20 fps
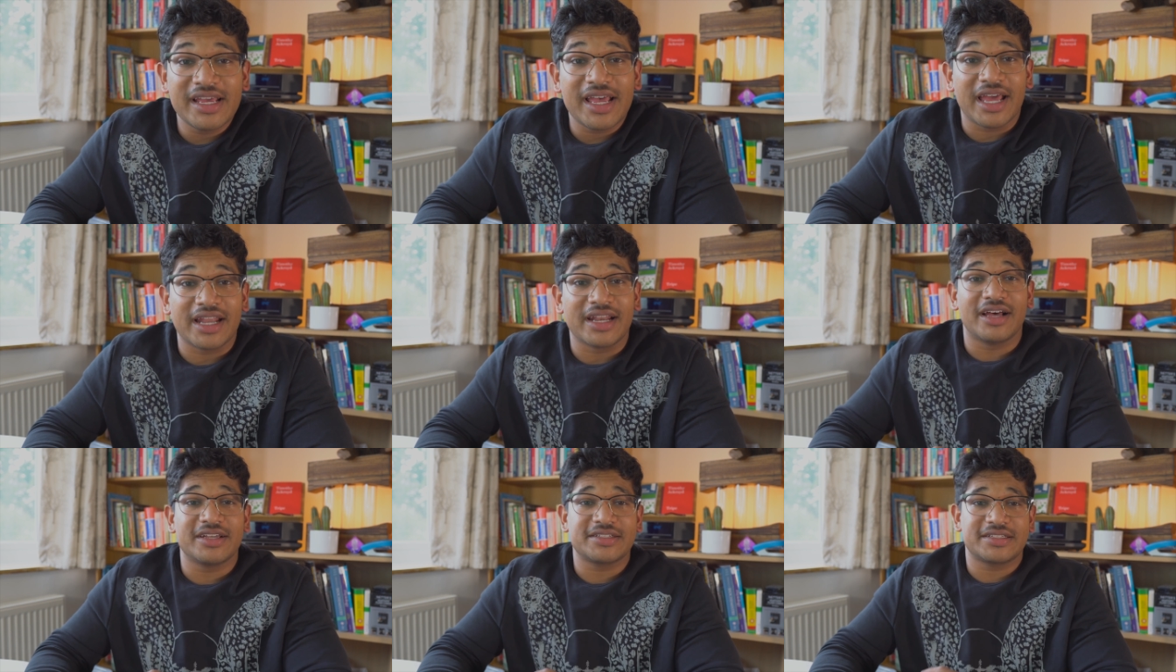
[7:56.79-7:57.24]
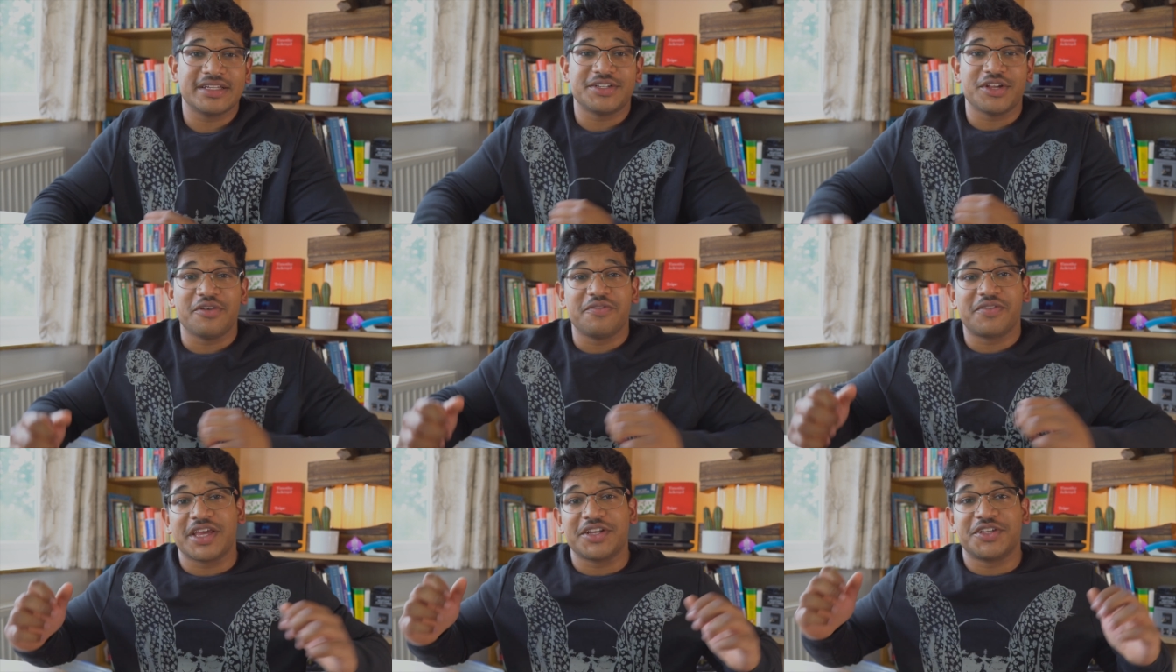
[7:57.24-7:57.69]
And lastly,
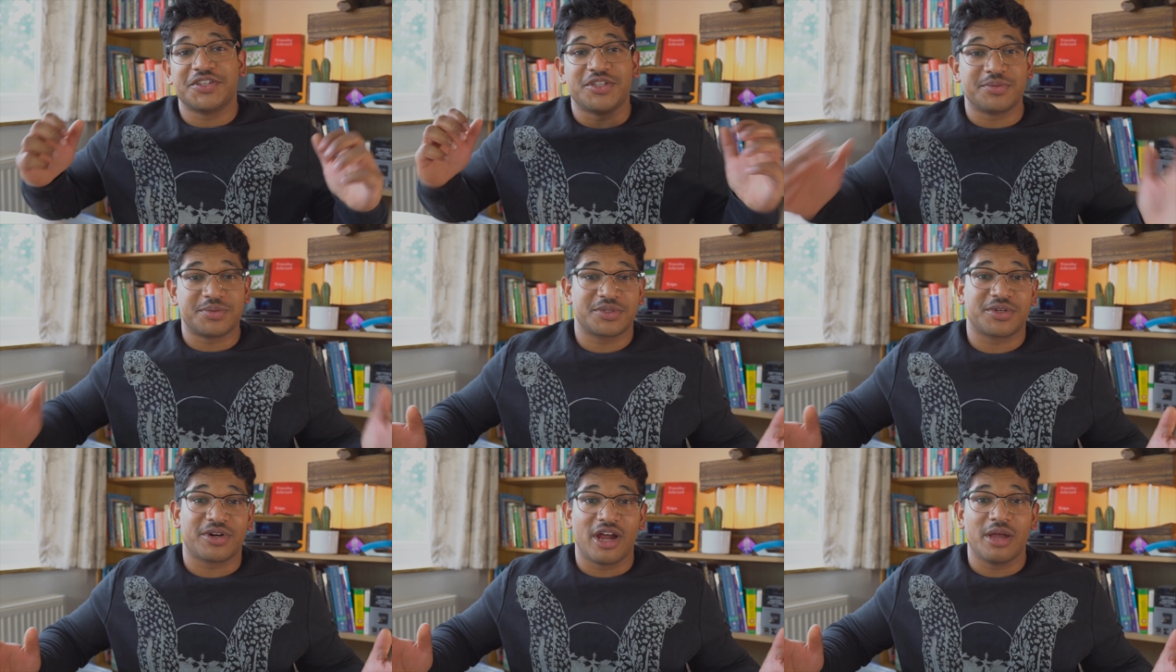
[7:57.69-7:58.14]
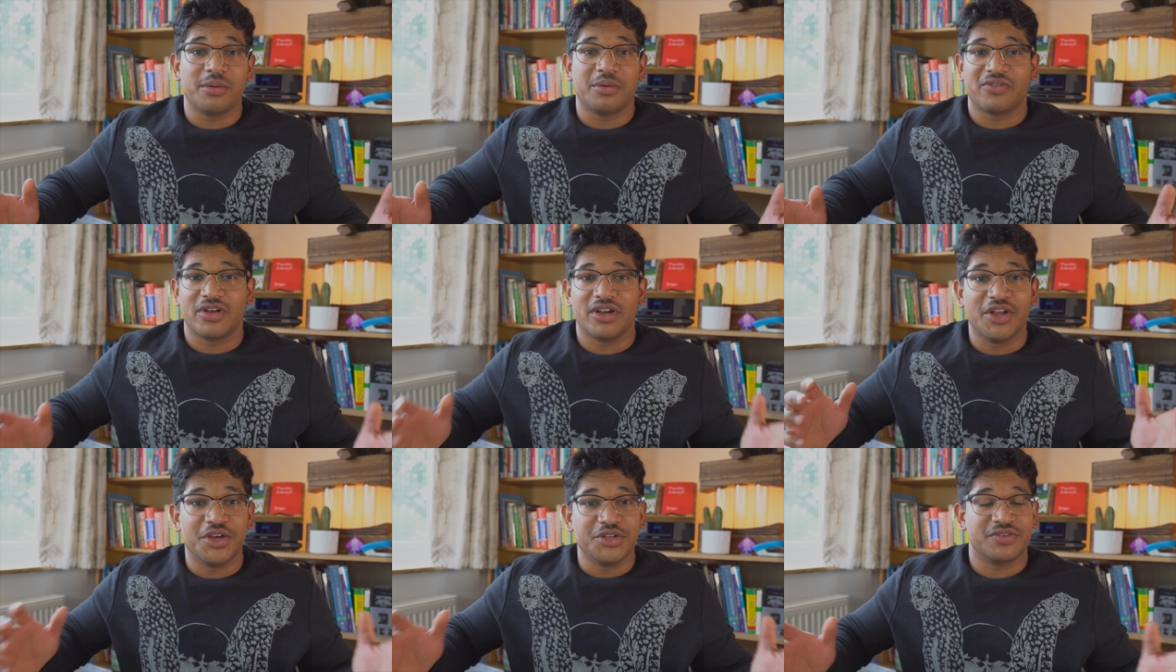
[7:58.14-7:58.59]
don't forget to subscribe, I've
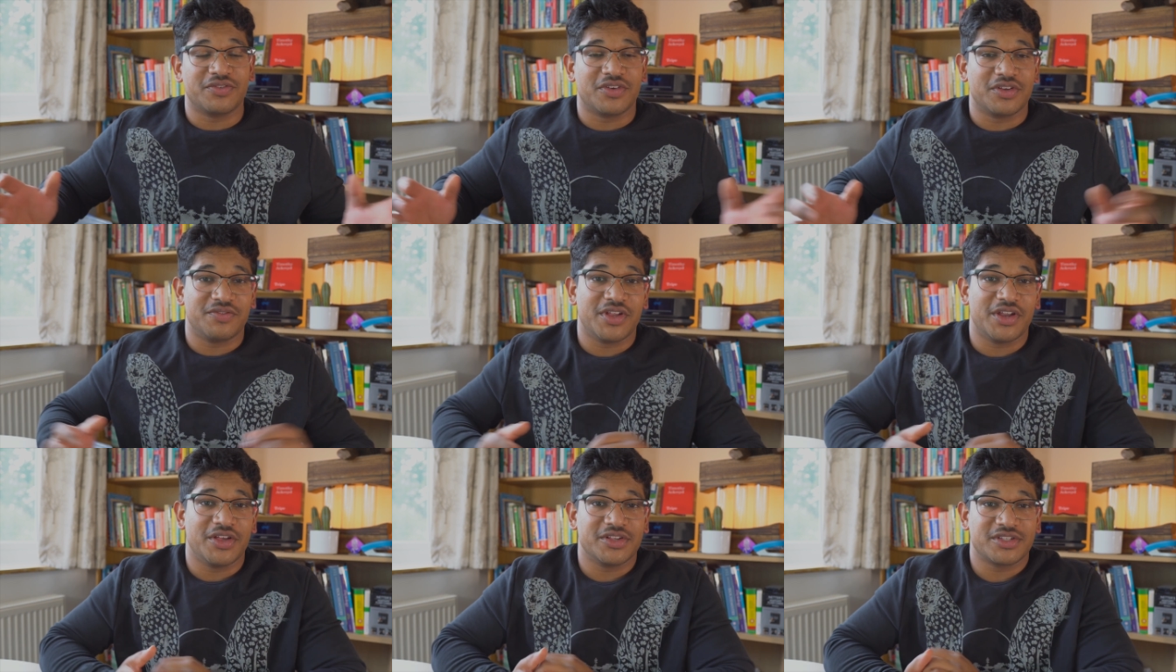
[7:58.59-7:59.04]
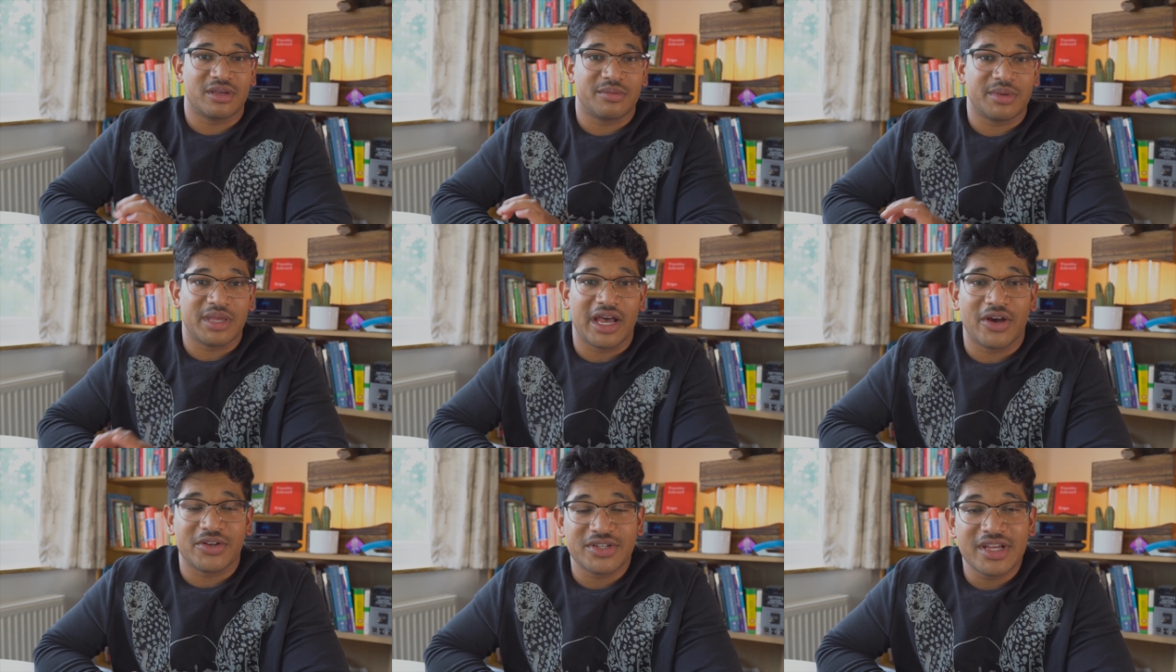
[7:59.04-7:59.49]
got loads of good videos
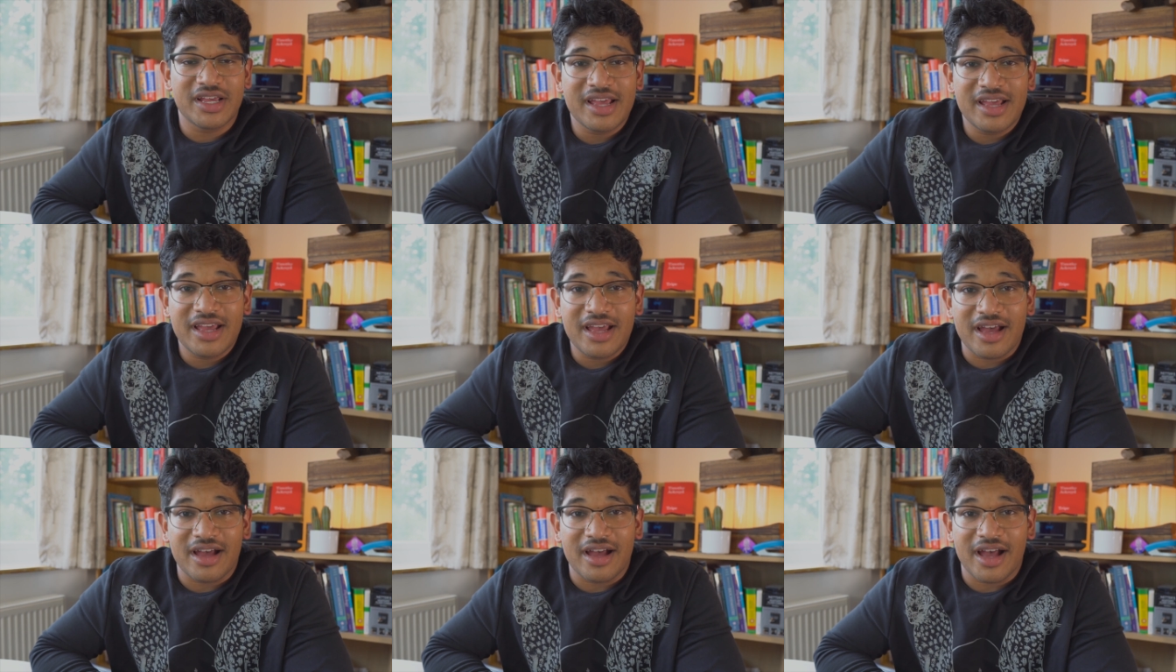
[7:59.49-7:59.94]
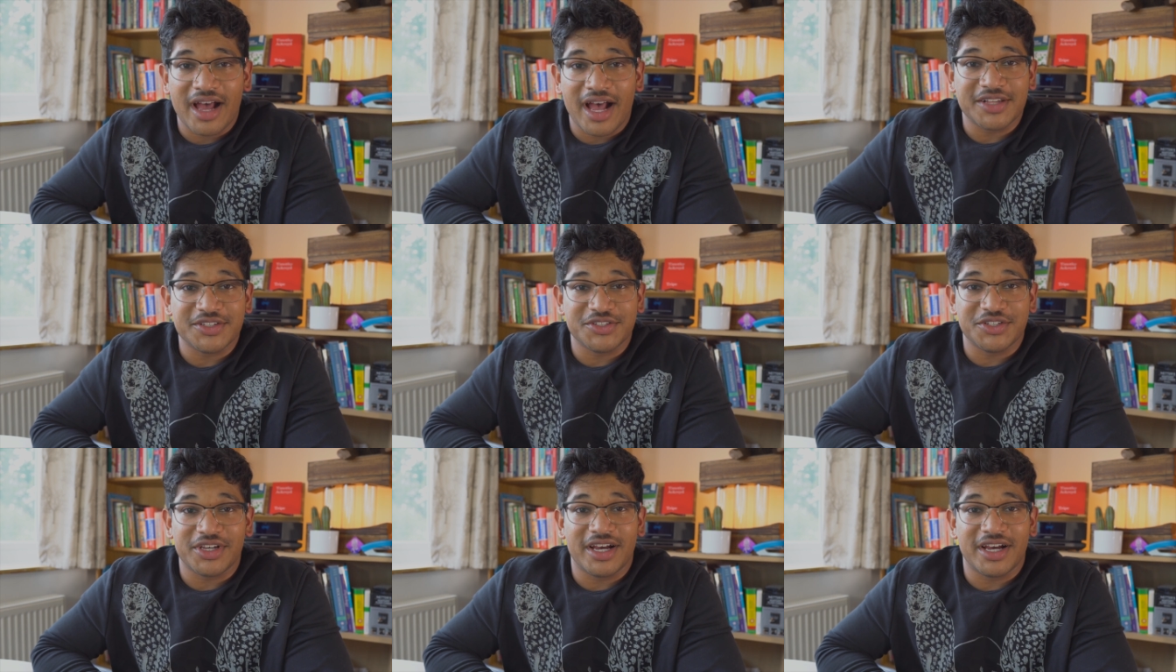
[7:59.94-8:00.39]
coming out, uh, as you